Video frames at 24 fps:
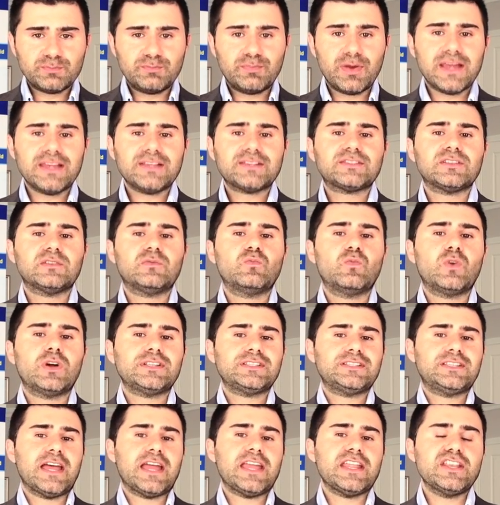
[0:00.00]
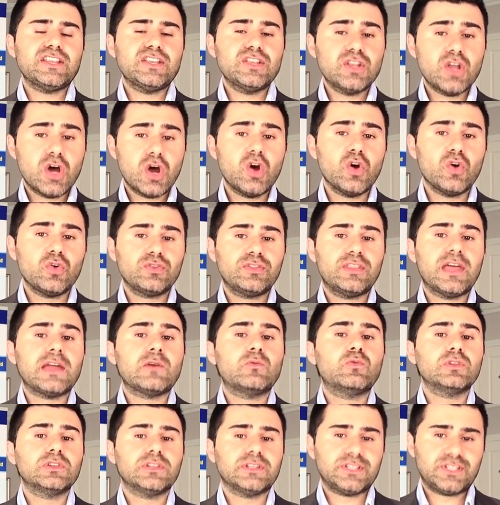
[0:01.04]
based on what they know they
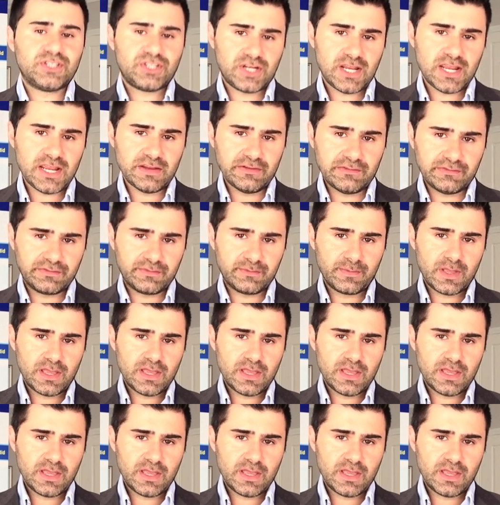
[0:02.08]
will achieve.